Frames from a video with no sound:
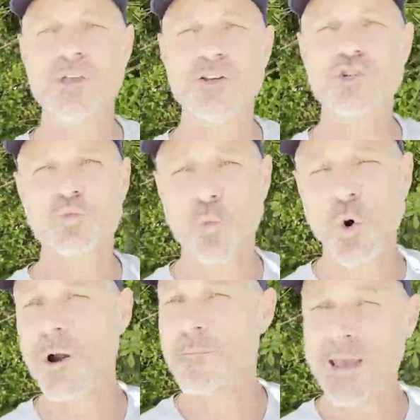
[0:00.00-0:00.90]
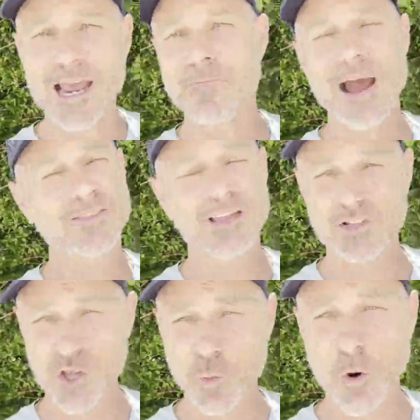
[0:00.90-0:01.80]
they just weren't made back then
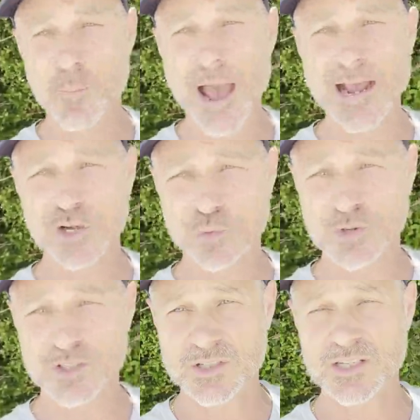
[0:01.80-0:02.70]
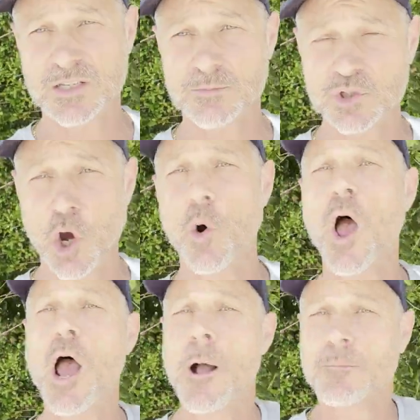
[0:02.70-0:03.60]
so they weren't packaged with the system. So
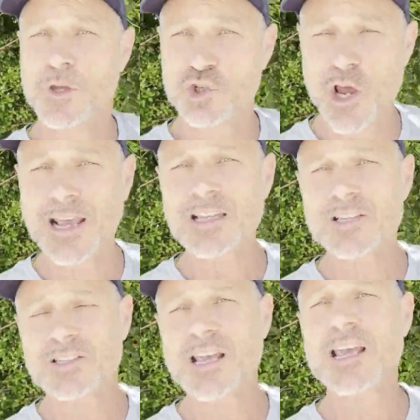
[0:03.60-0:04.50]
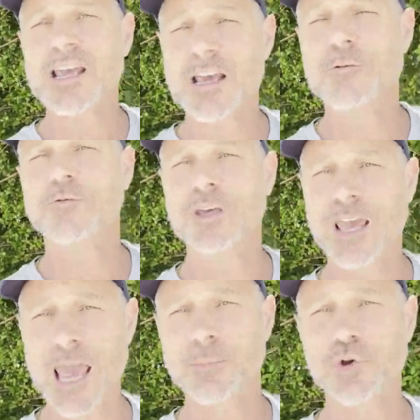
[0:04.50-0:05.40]
check and see if the
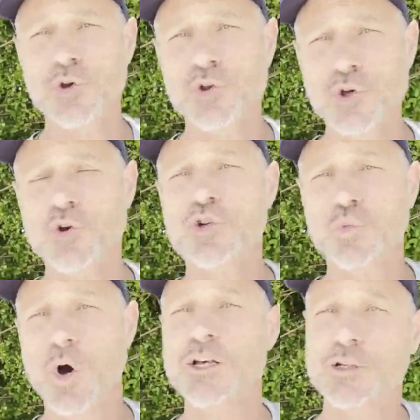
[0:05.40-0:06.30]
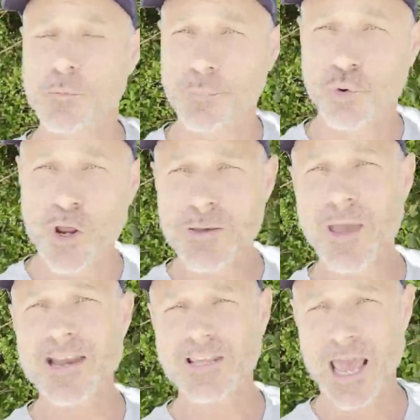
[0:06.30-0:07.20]
cable you used was
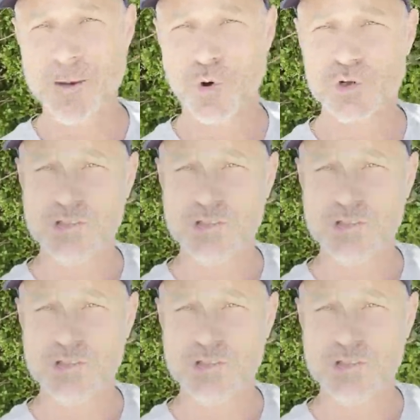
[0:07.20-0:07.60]
pre-made cables